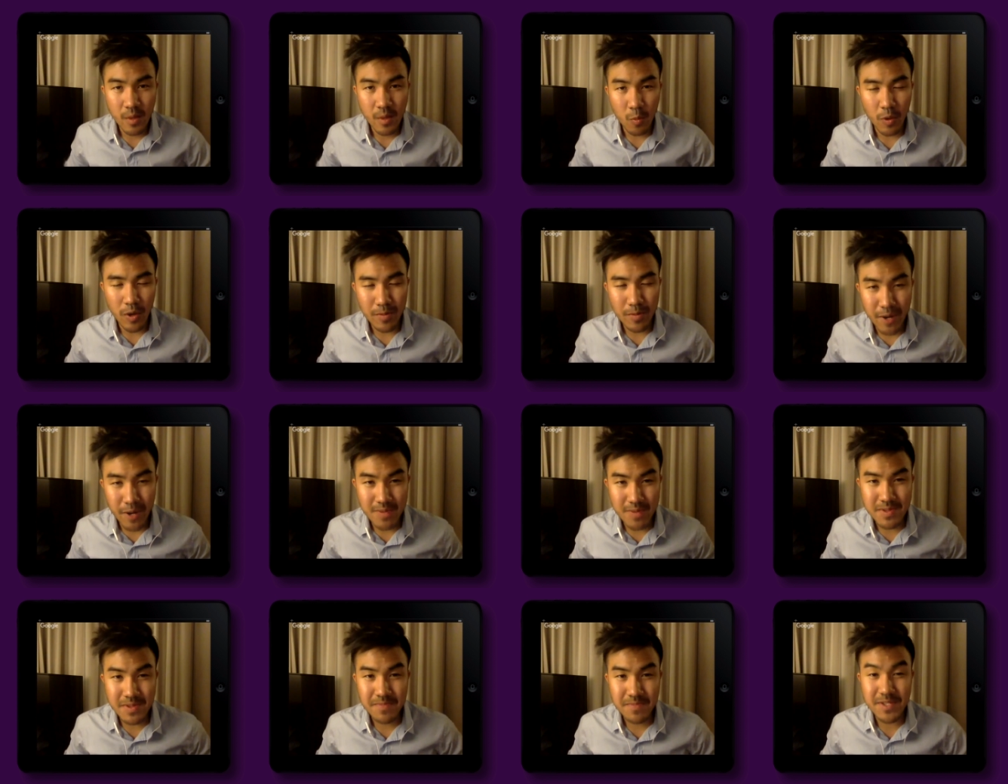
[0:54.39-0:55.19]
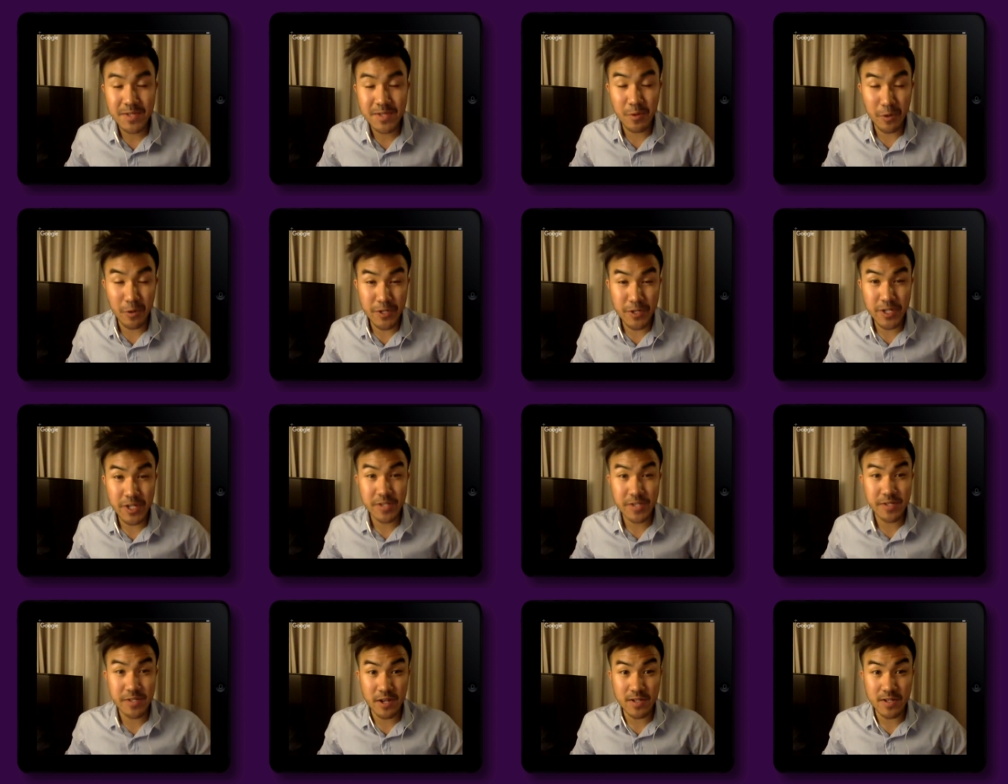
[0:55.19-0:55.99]
What problem does CoinJar
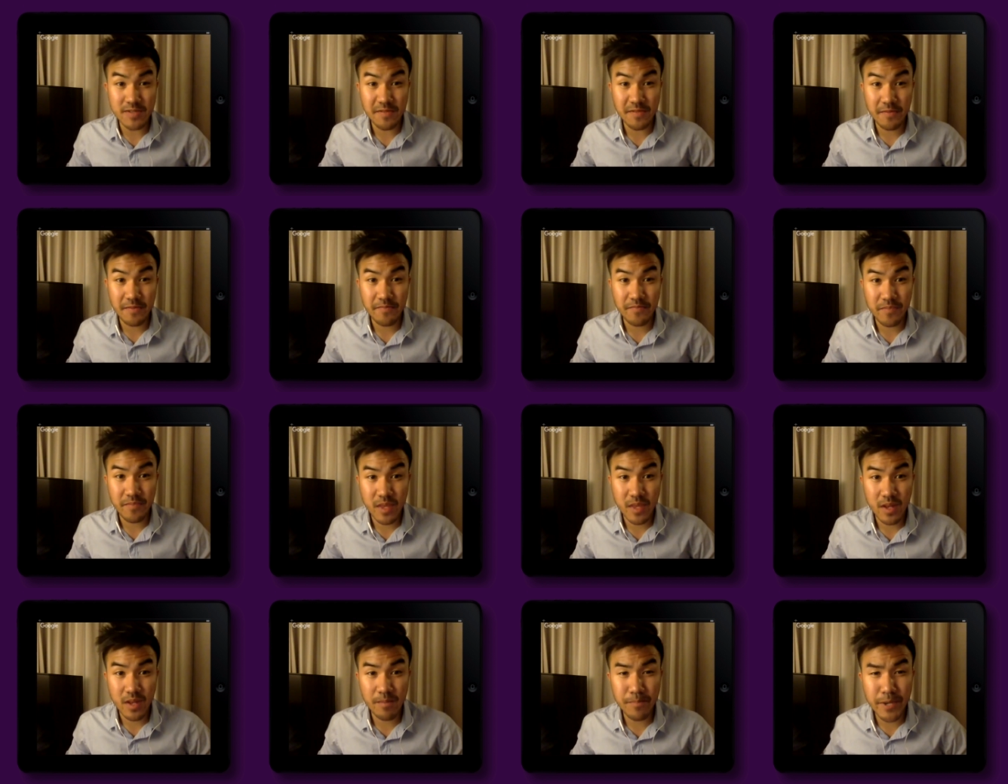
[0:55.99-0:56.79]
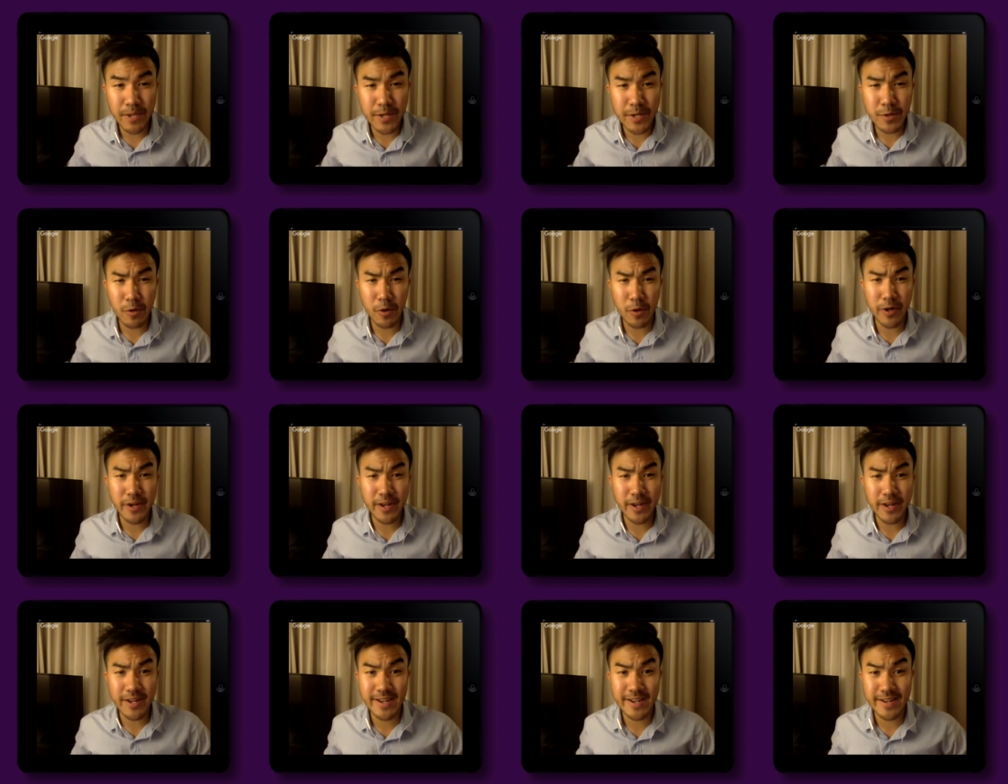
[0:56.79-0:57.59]
solve? Bitcoin
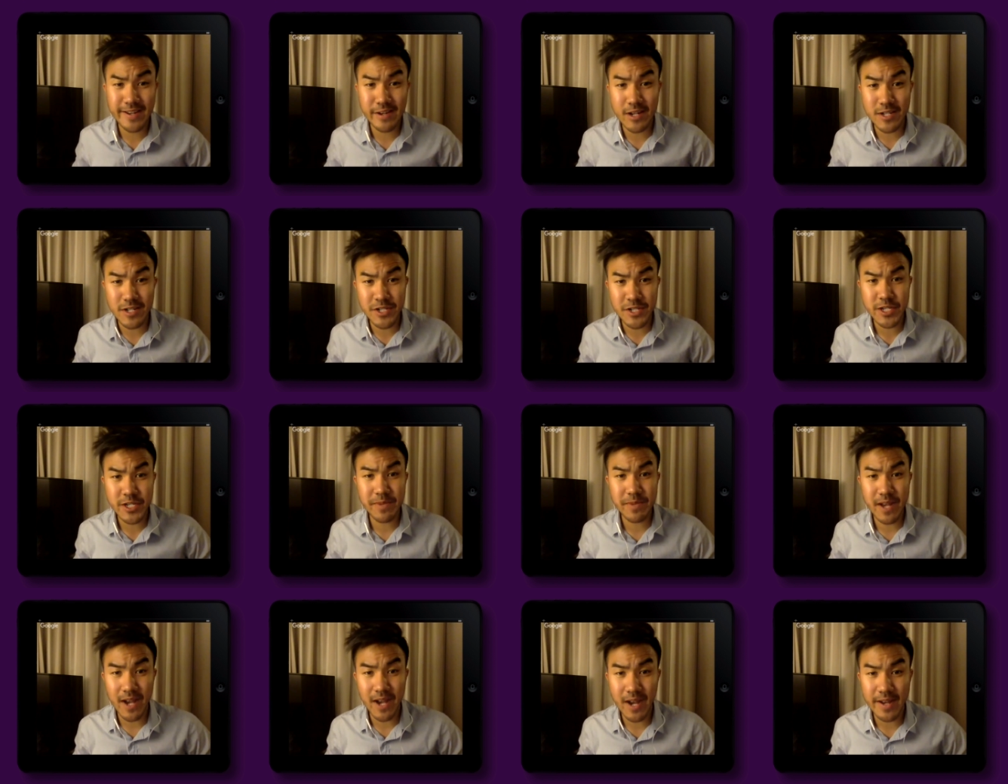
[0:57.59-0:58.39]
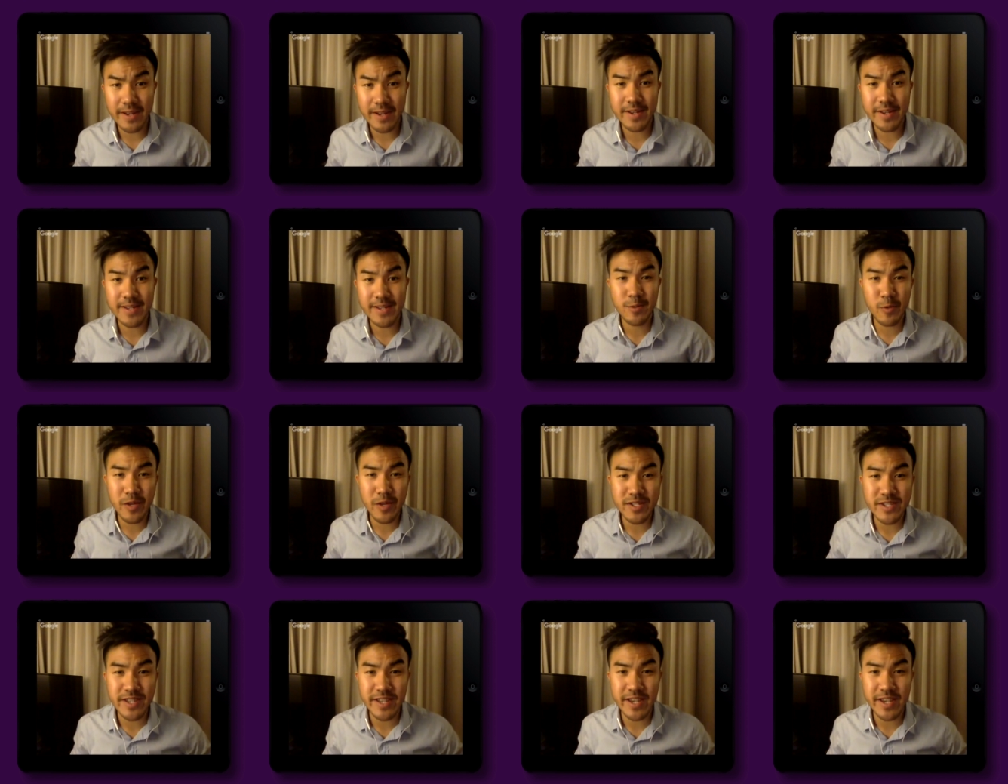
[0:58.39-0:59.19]
and the technology behind it is
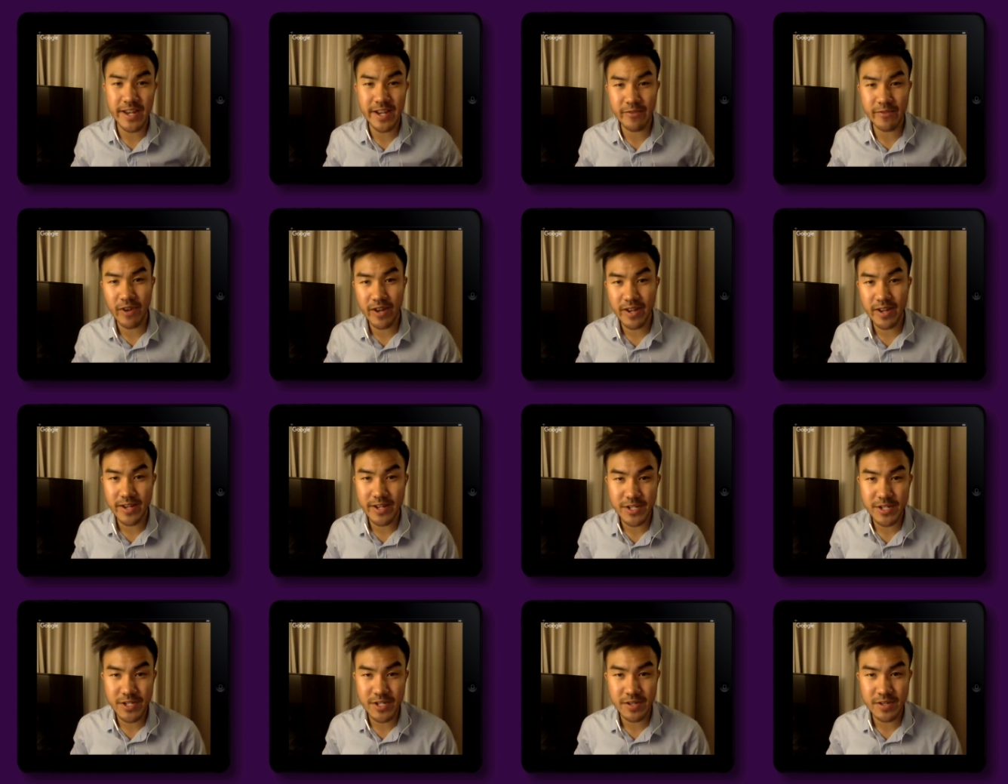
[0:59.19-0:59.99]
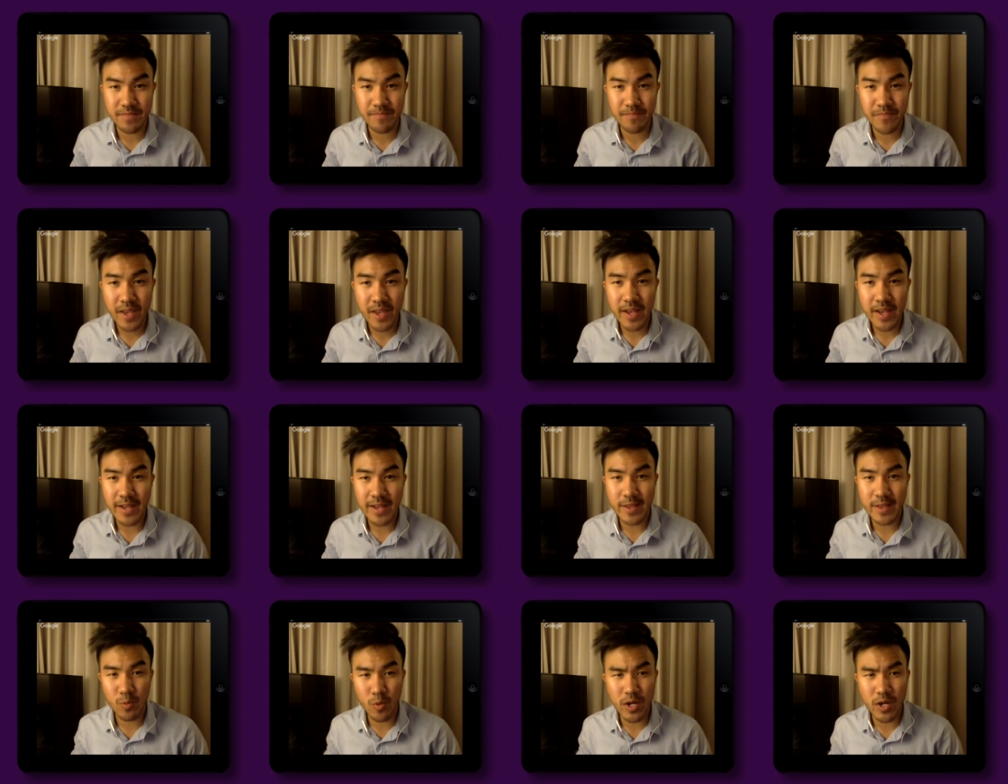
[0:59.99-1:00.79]
quickly gaining recognition, and
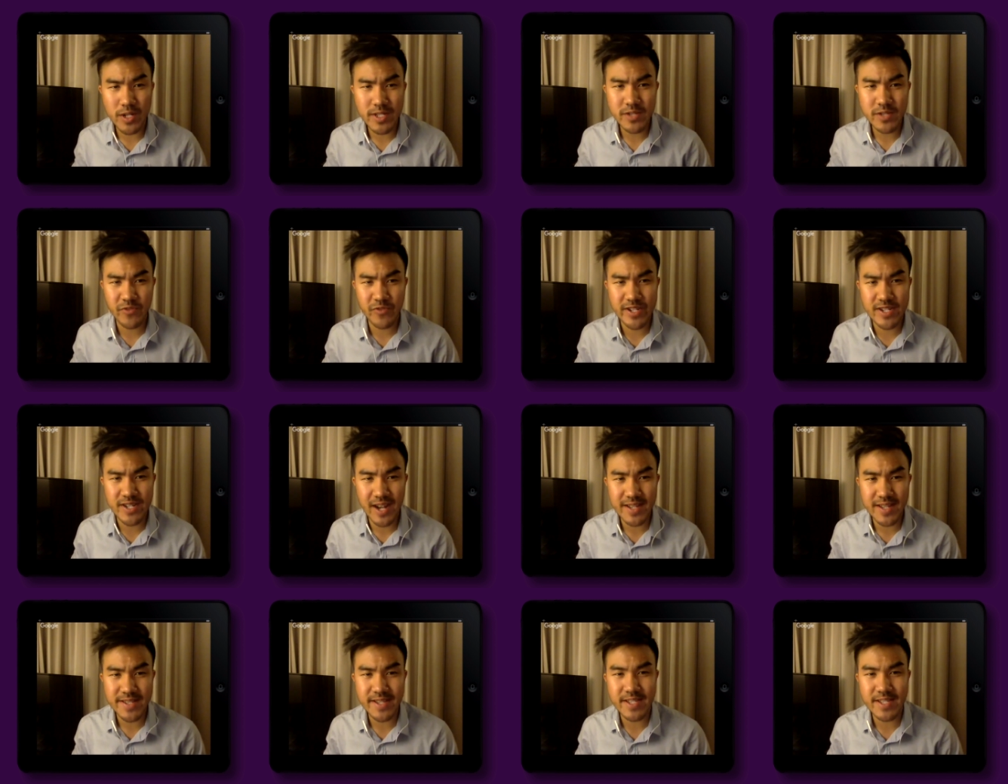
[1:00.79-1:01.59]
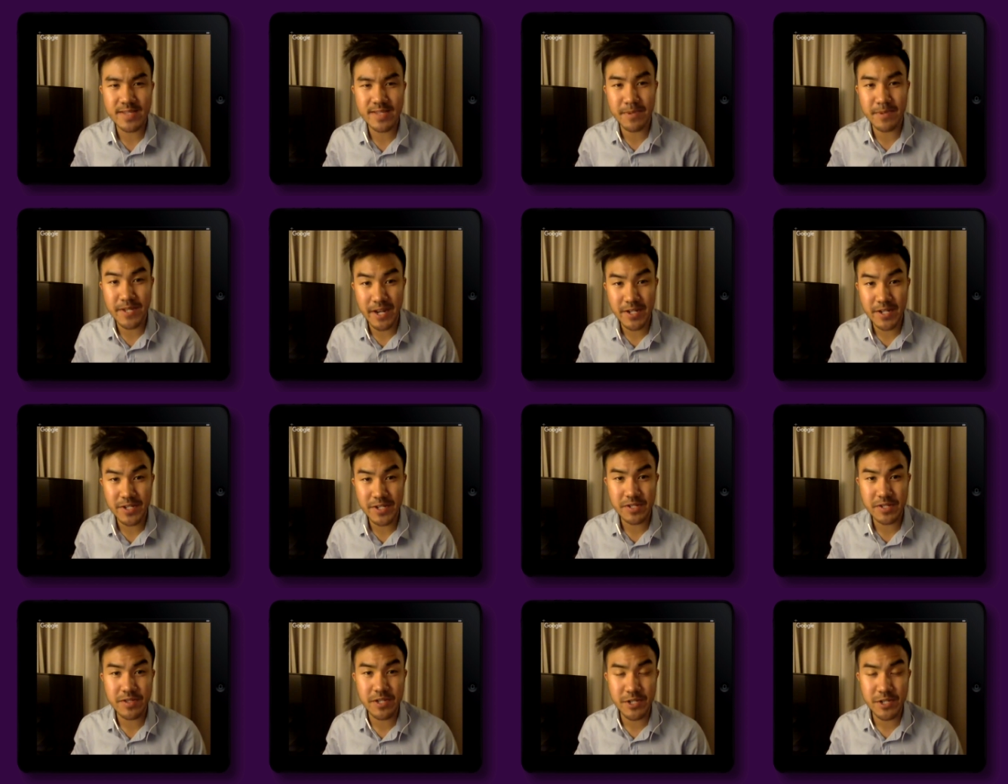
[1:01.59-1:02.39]
the world is realizing its
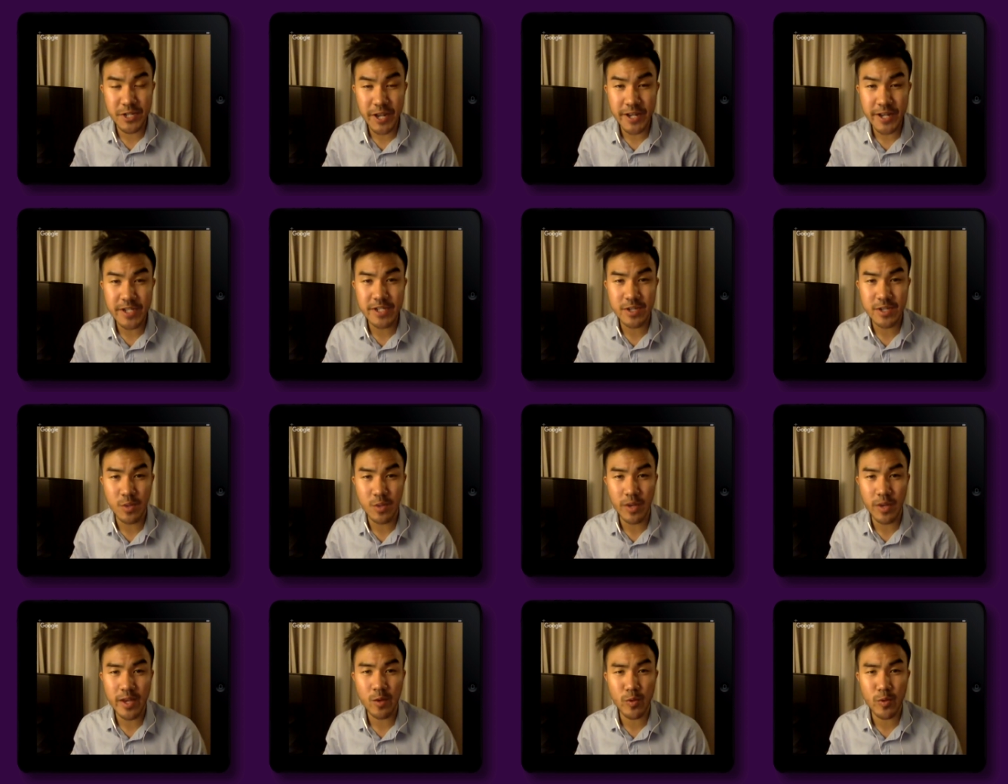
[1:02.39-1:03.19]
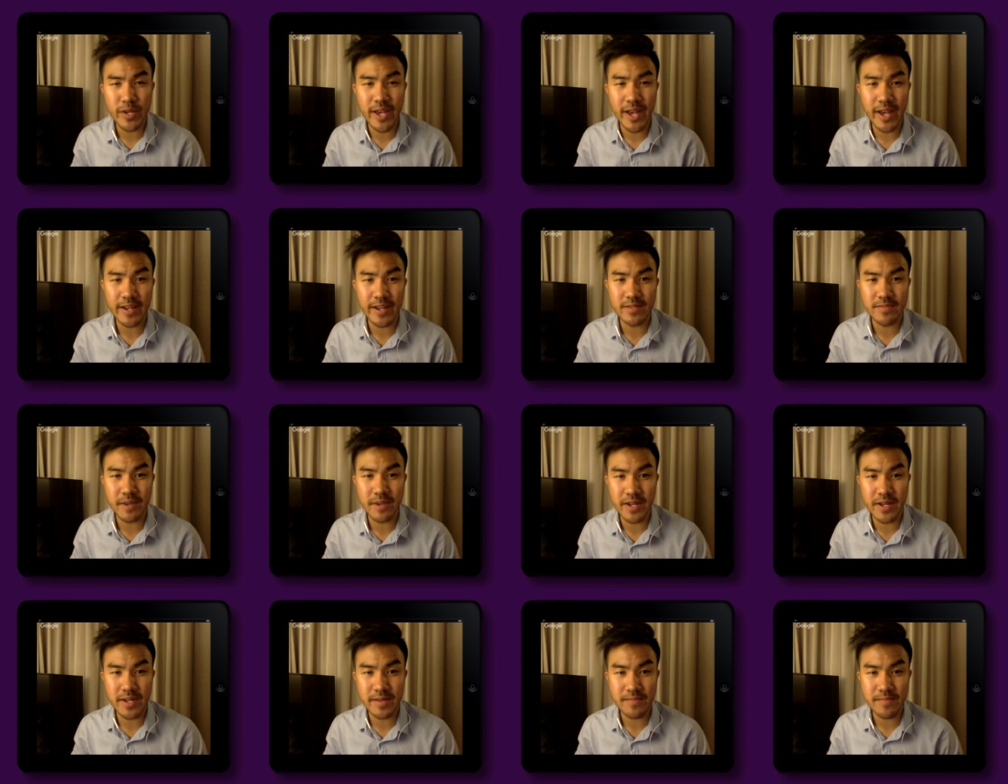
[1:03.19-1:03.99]
potential to change the way we handle
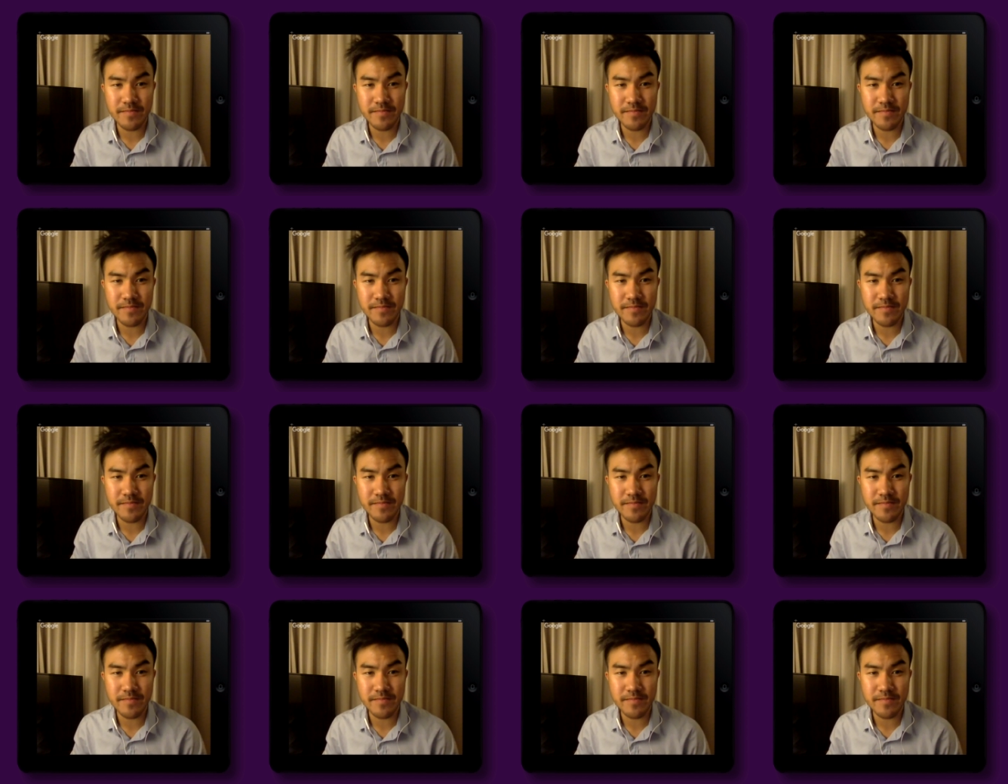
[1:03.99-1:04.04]
money.